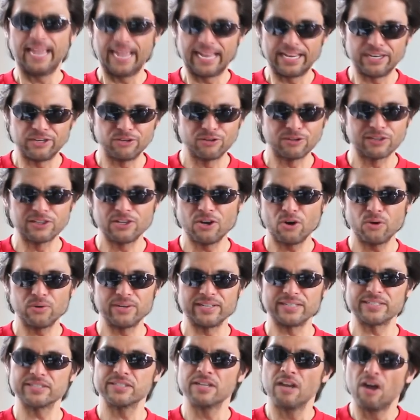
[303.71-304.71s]
And you'll
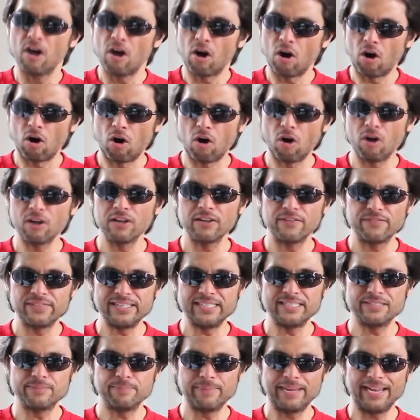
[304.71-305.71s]
notice all of
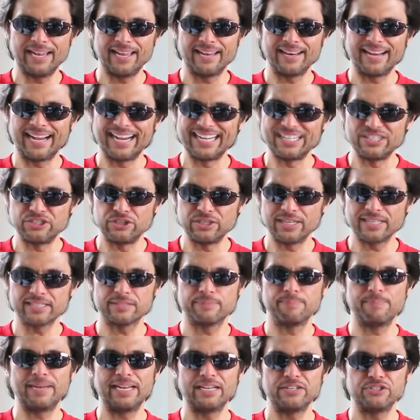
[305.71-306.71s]
these men I
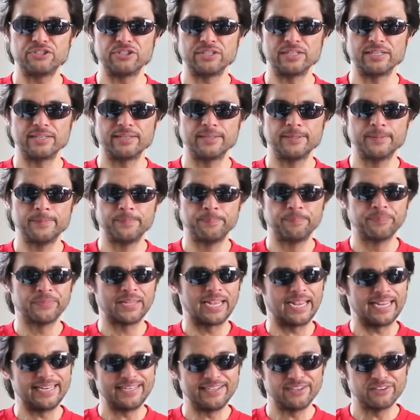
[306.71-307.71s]
just mentioned,
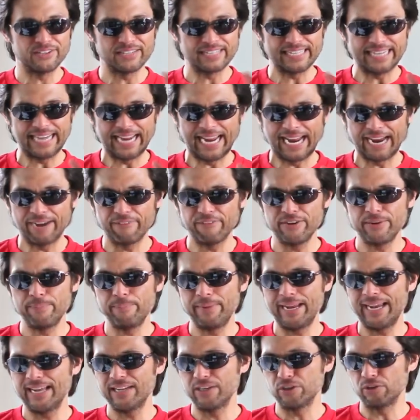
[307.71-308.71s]
and nearly every
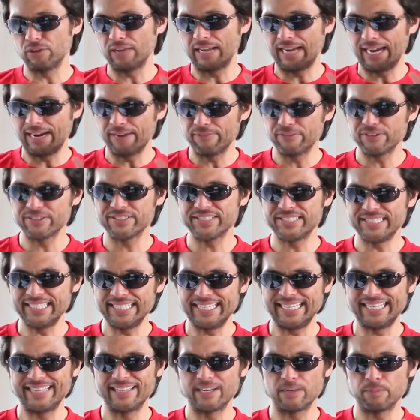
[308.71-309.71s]
man you'll ever
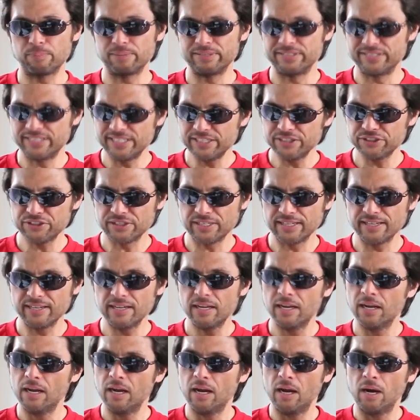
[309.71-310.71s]
see in their
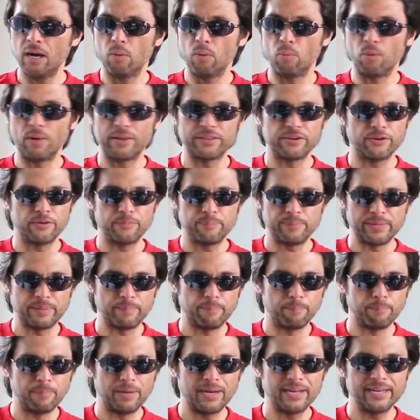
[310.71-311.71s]
position, whether it
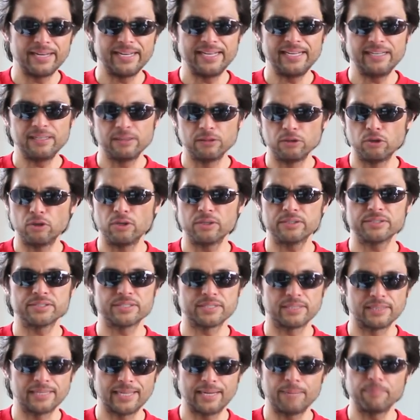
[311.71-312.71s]
be money, looks,
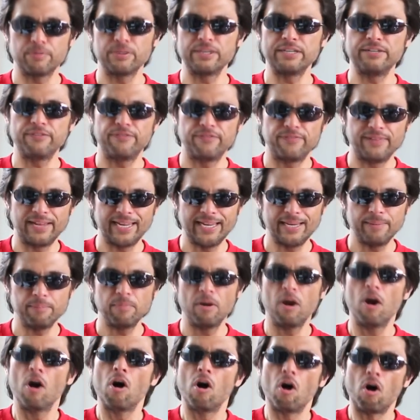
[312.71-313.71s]
celebrity,
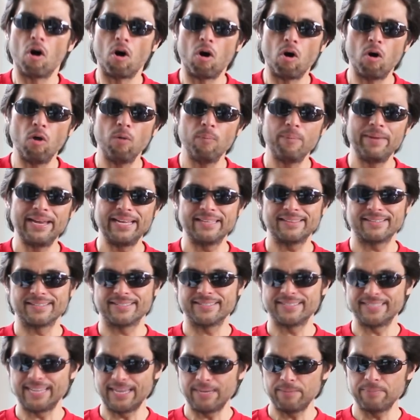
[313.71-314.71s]
fame, all make the
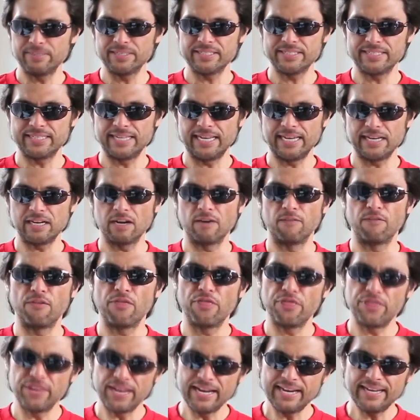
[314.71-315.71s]
same mistake of
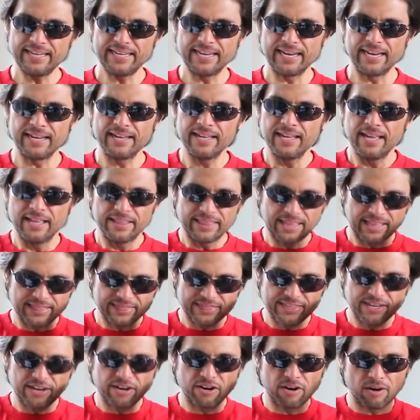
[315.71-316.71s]
thinking
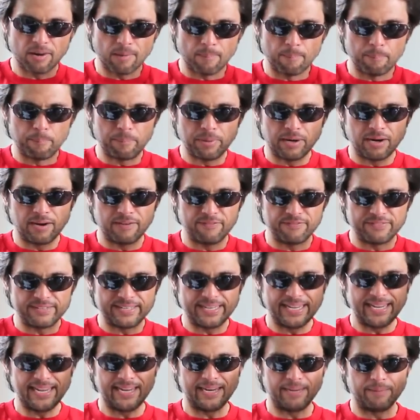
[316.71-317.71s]
that they're above
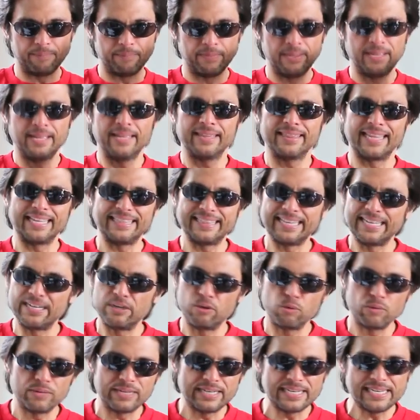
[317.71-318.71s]
game, that they
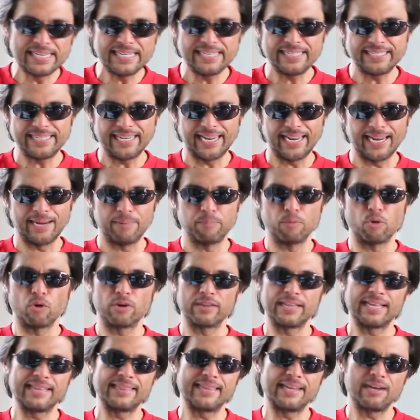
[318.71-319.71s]
don't need game,
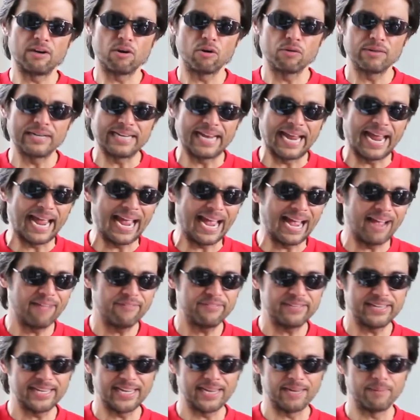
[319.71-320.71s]
or that they already
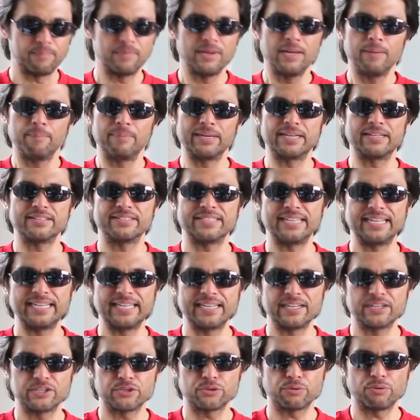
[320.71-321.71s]
have game because they
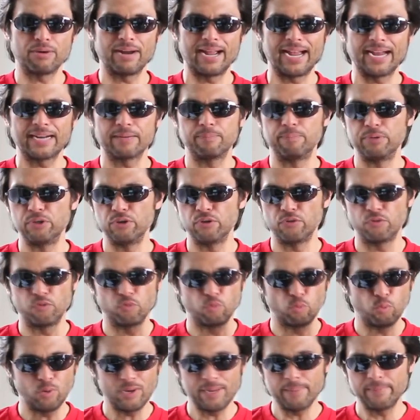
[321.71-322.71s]
can attract
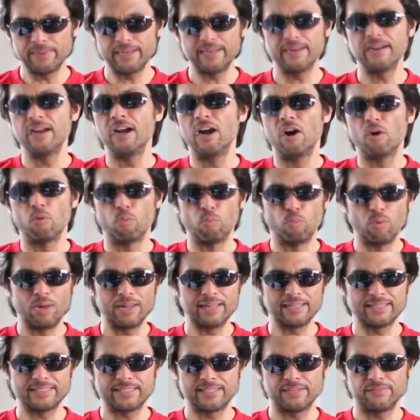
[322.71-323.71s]
beautiful women
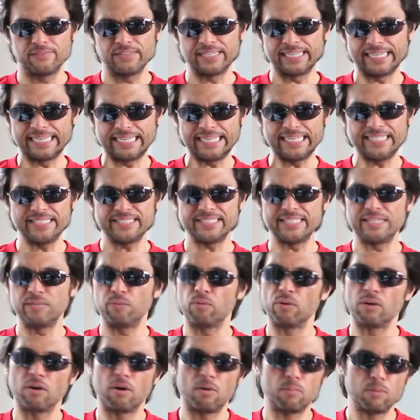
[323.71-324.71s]
relatively easy
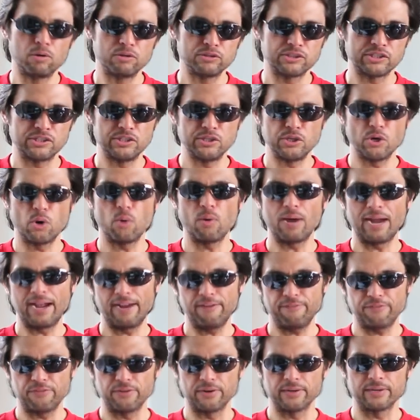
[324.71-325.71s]
with almost no
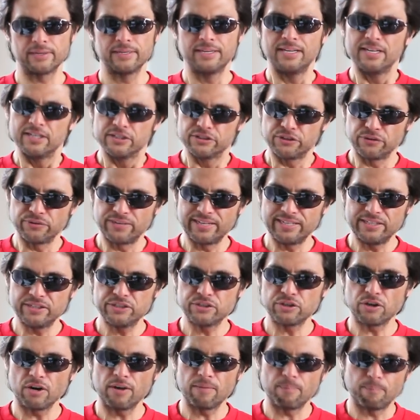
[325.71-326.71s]
effort. So they
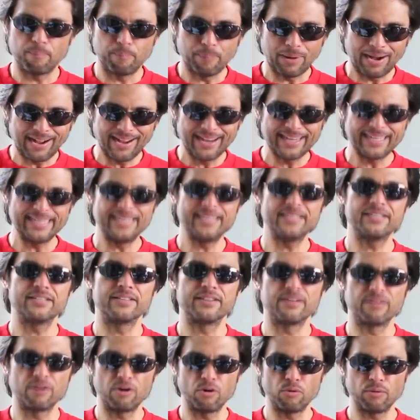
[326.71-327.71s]
start buying
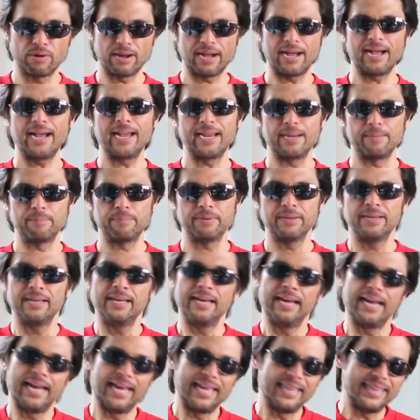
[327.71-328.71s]
into their own hype
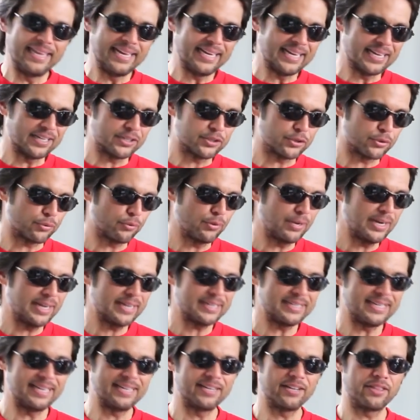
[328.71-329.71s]
and they get
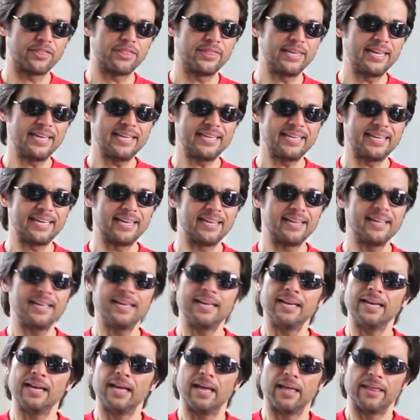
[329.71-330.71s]
tricked into thinking
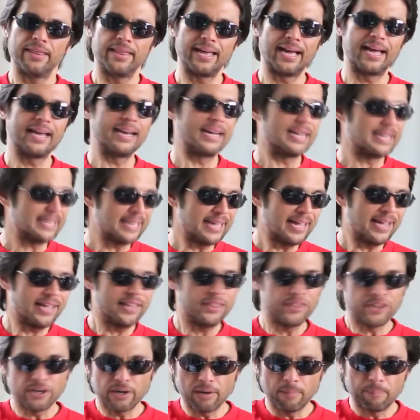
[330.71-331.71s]
that
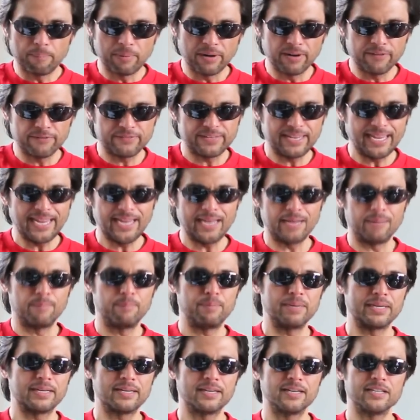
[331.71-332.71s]
again they're above
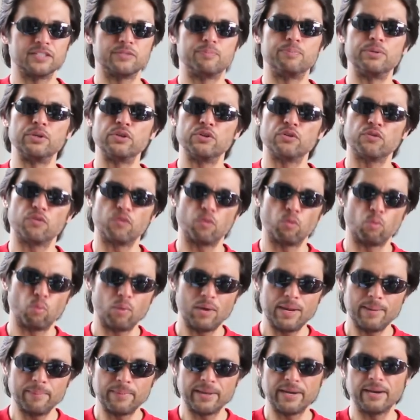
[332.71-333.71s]
game because beautiful
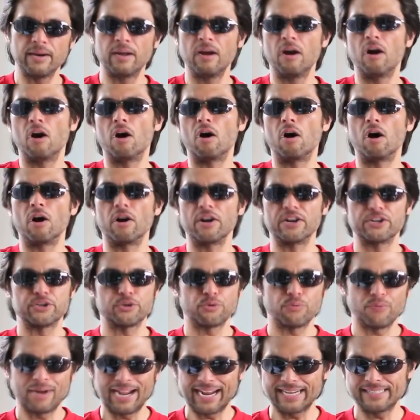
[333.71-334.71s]
women are
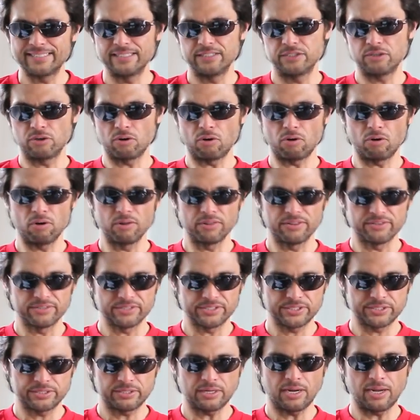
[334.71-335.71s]
attracted to all their
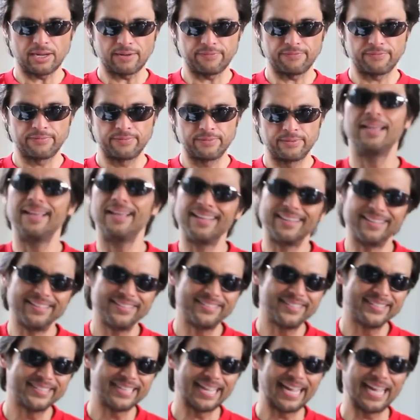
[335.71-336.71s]
stuff.
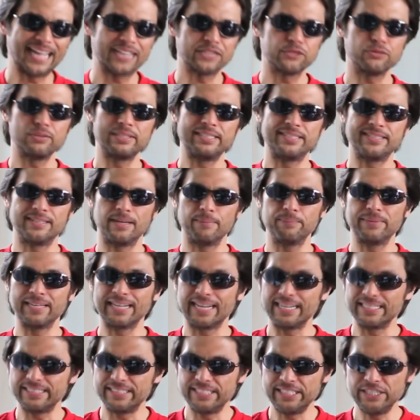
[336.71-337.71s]
This is actually
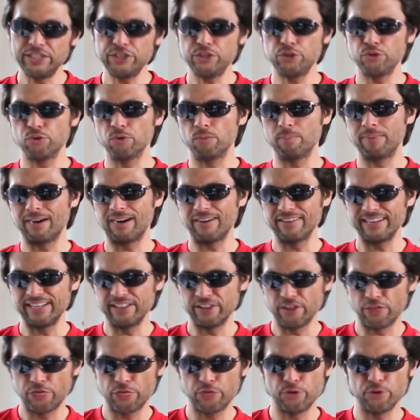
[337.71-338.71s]
something I teach you about
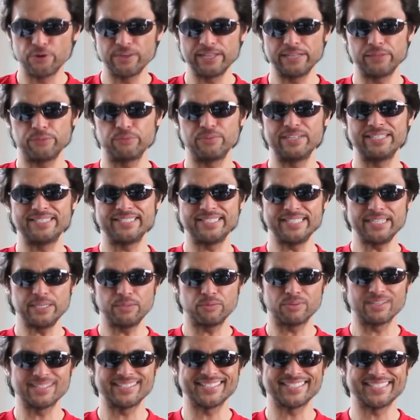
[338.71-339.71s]
in the 33
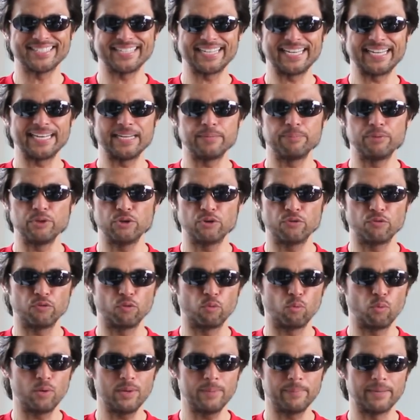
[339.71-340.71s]
Secrets to Dating
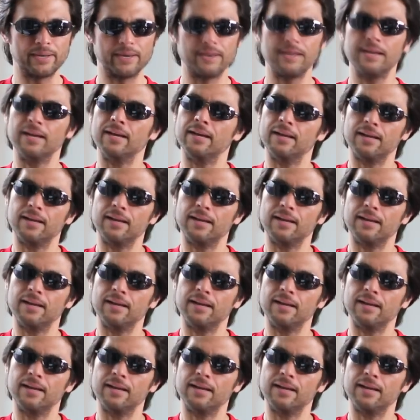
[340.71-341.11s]
Beautiful Women.